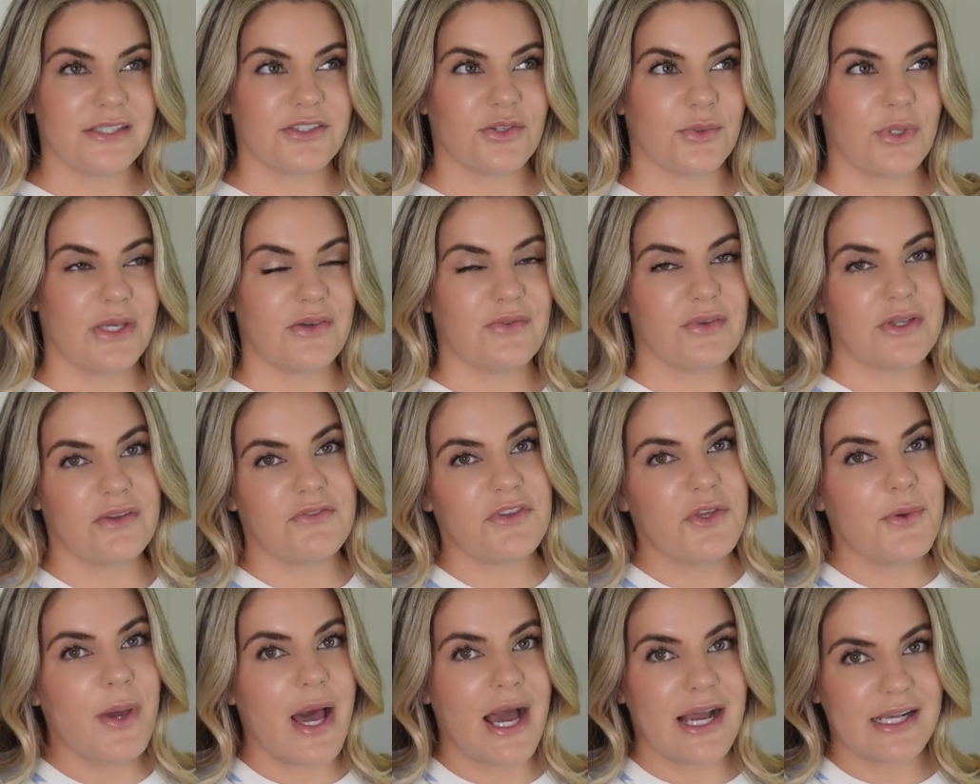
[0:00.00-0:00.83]
So even
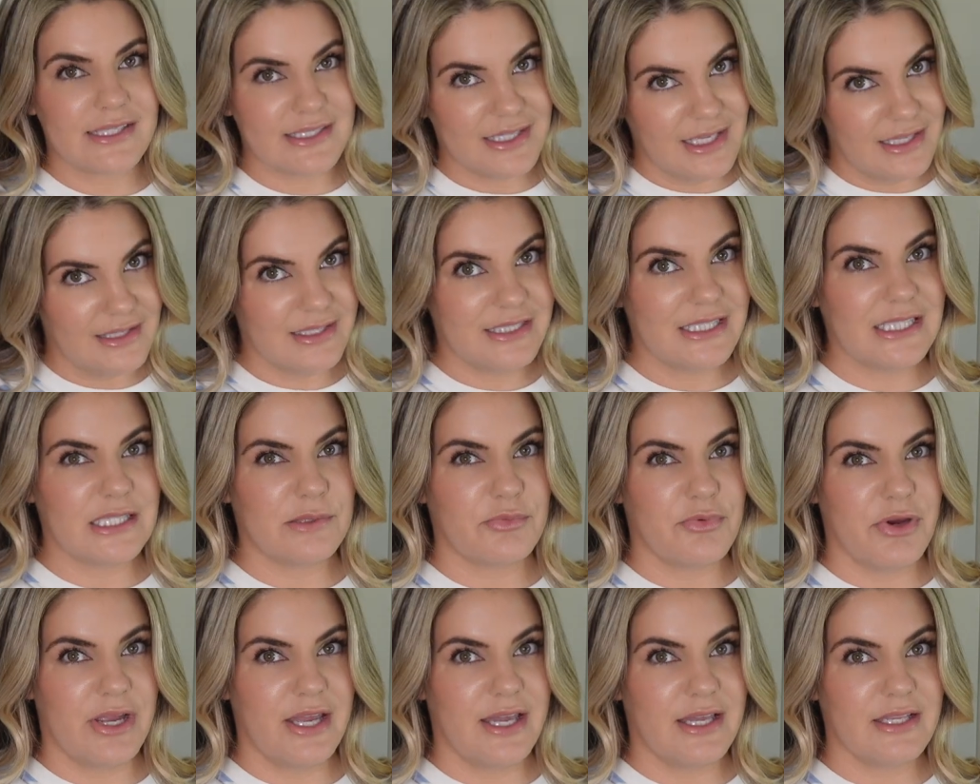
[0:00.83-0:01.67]
if you accidentally
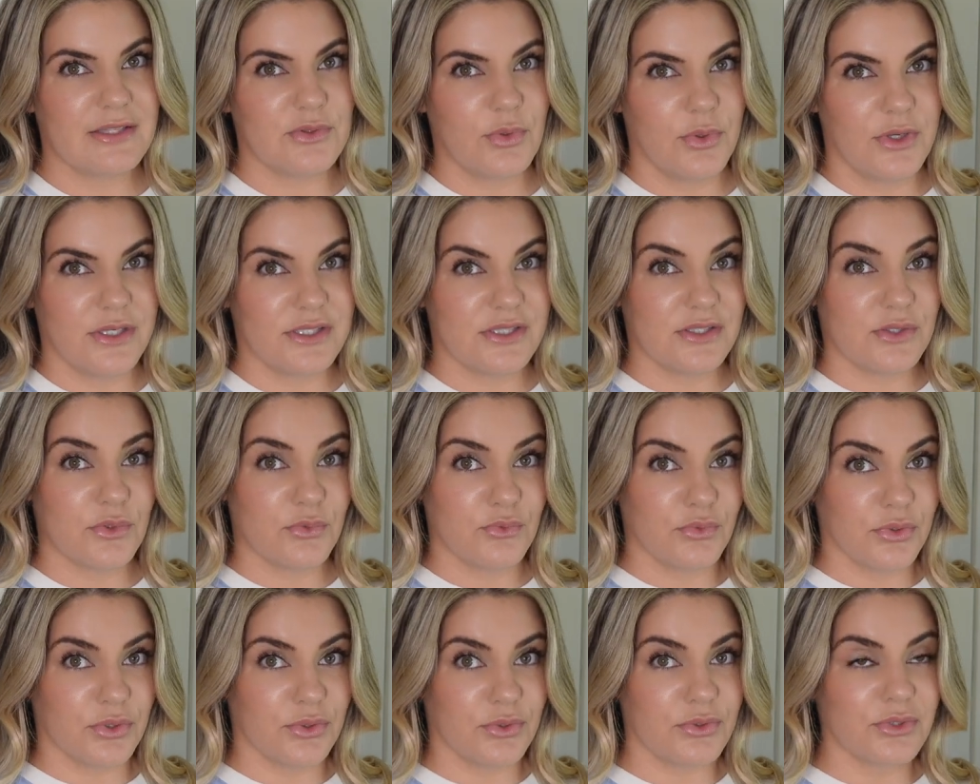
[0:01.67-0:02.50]
spray it towards the
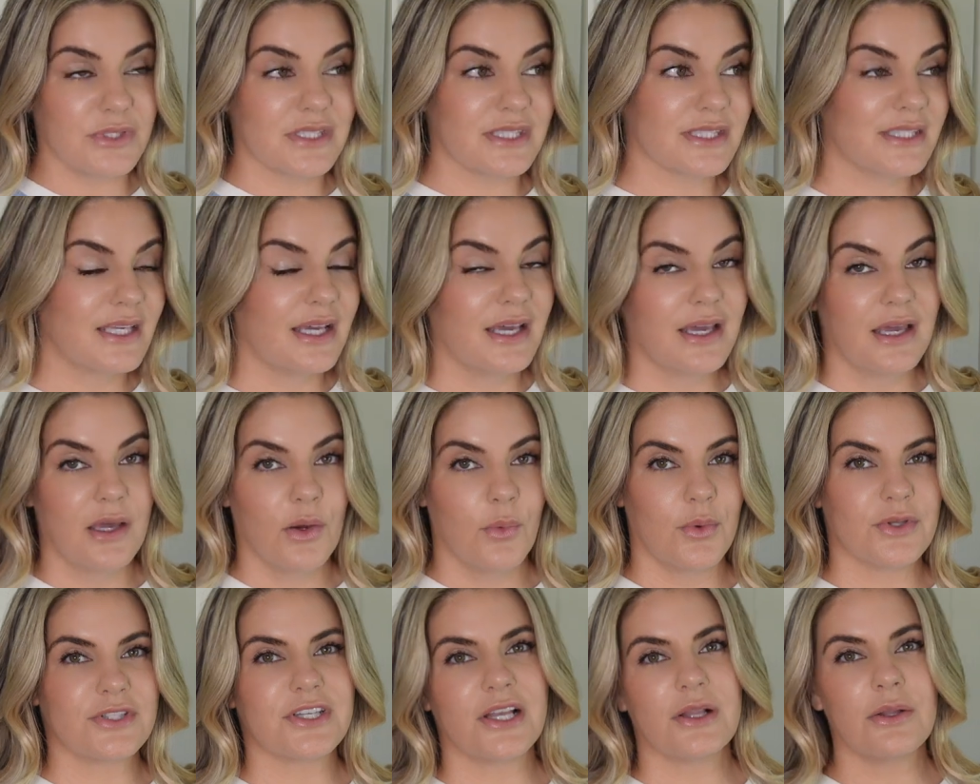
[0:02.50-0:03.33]
roots,
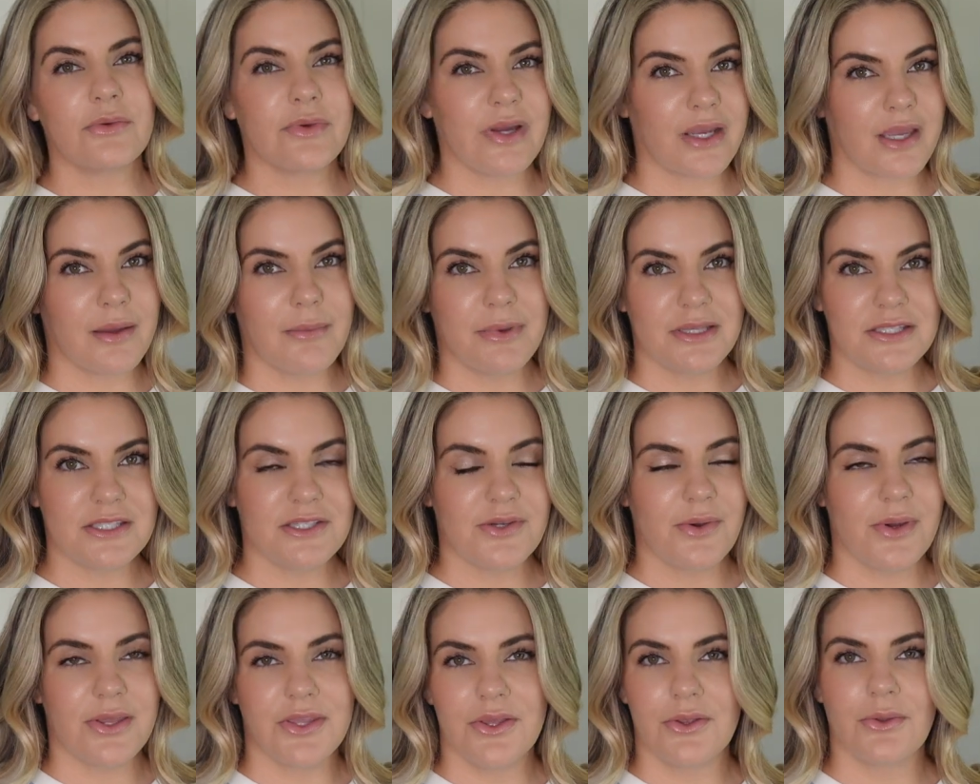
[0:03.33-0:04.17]
which I don't recommend
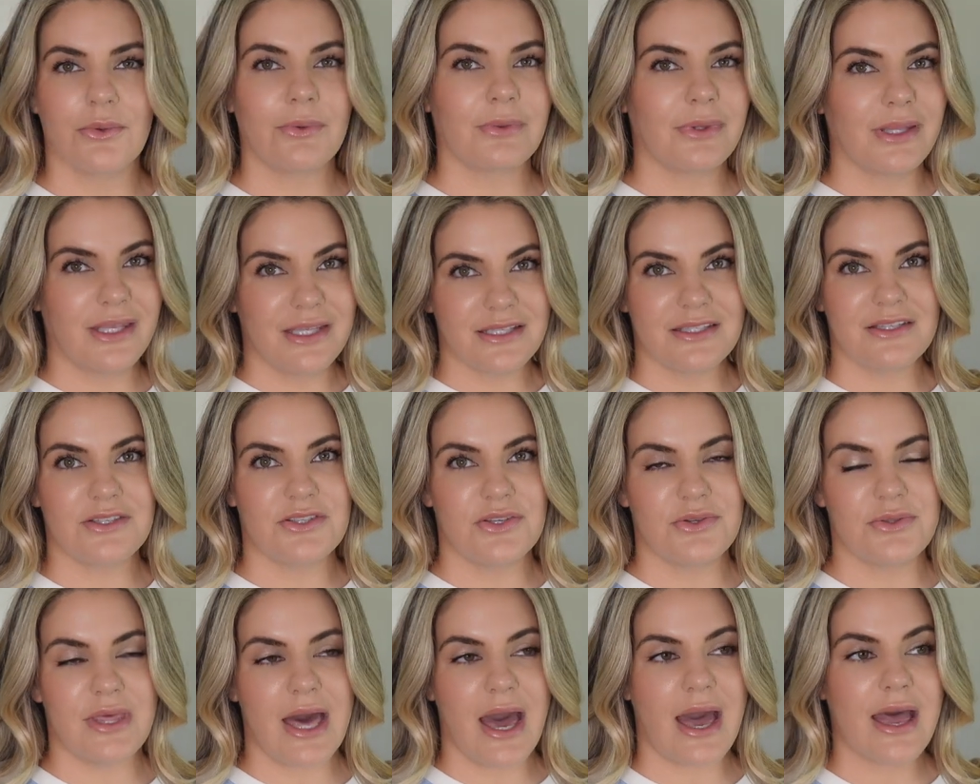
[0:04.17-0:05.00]
doing, you don't need to
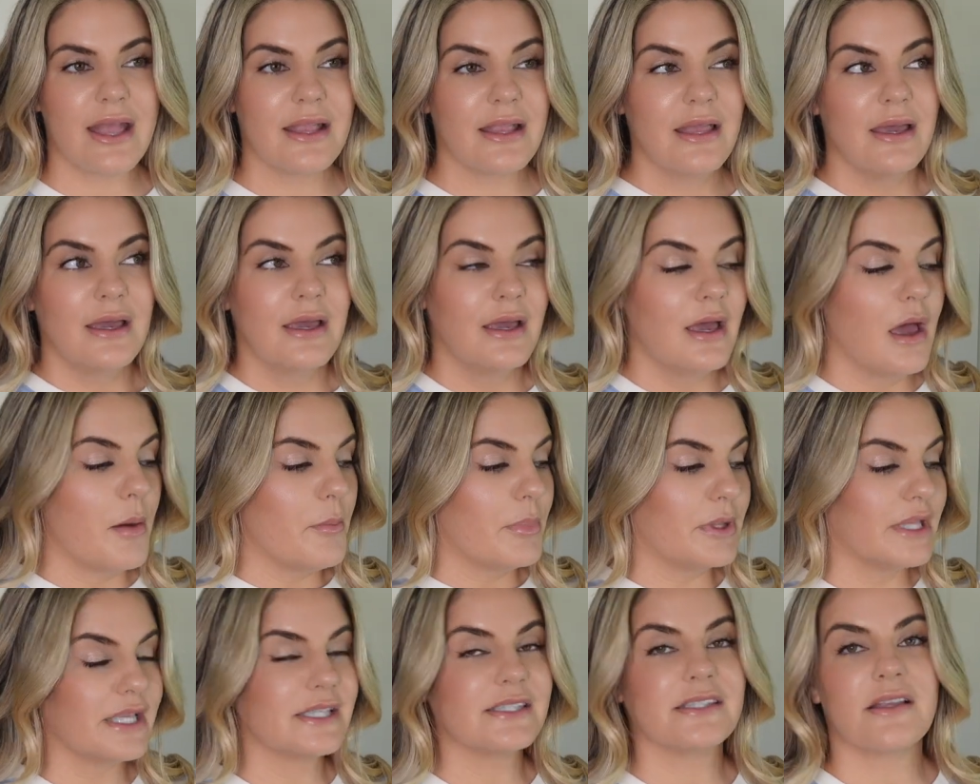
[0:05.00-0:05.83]
do that,
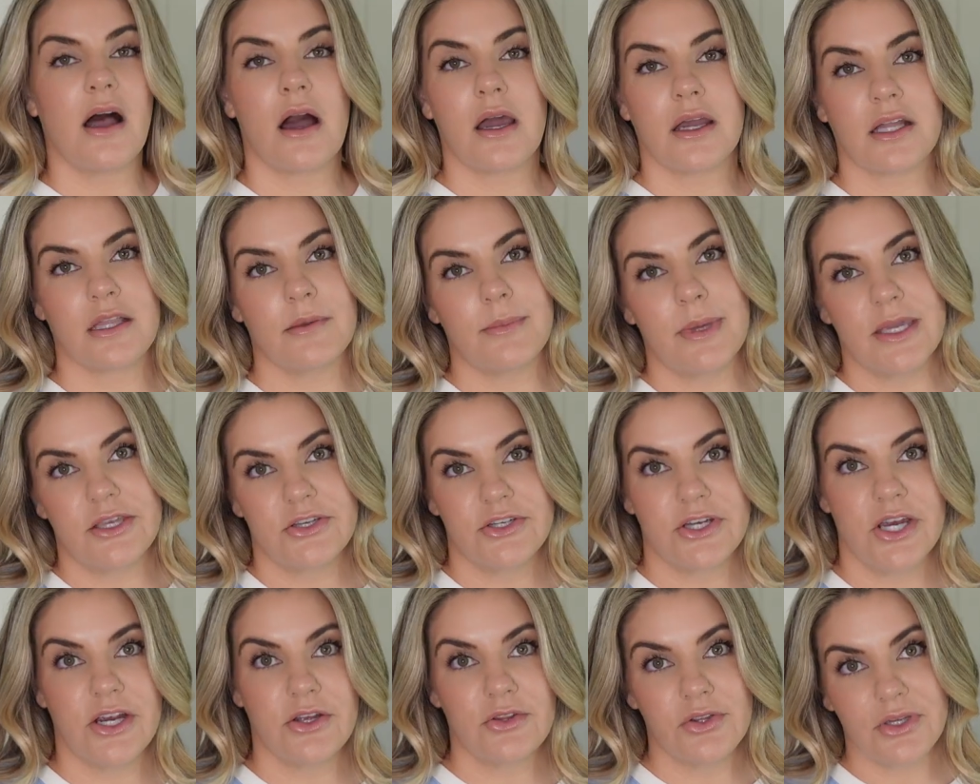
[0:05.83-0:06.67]
but it's not gonna make
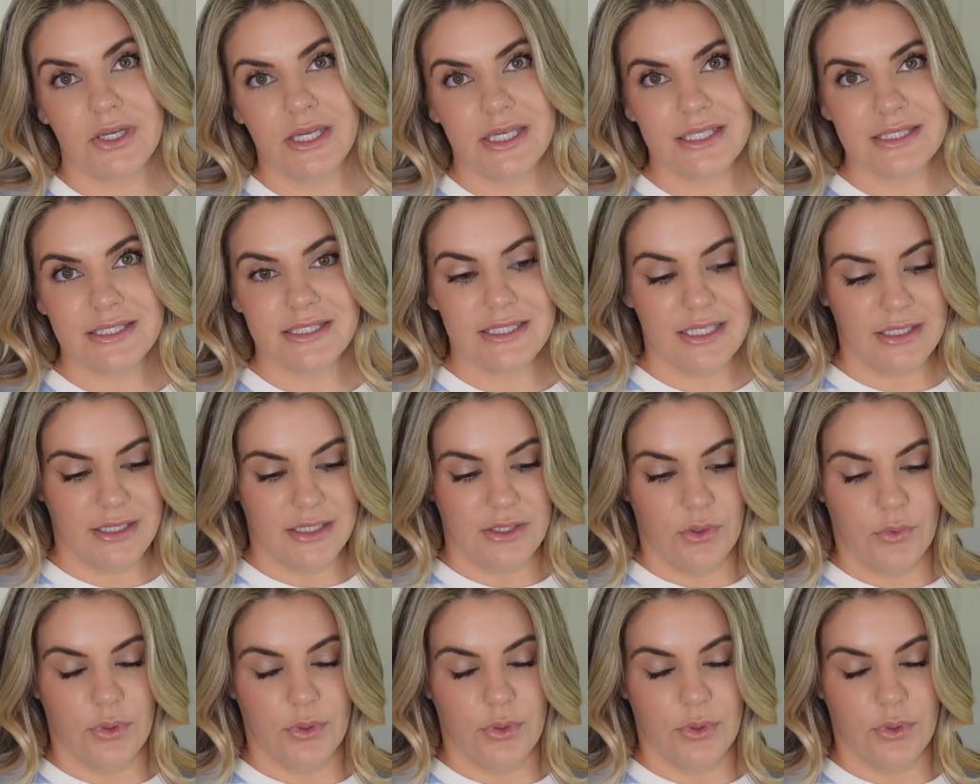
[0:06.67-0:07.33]
your hair look instantly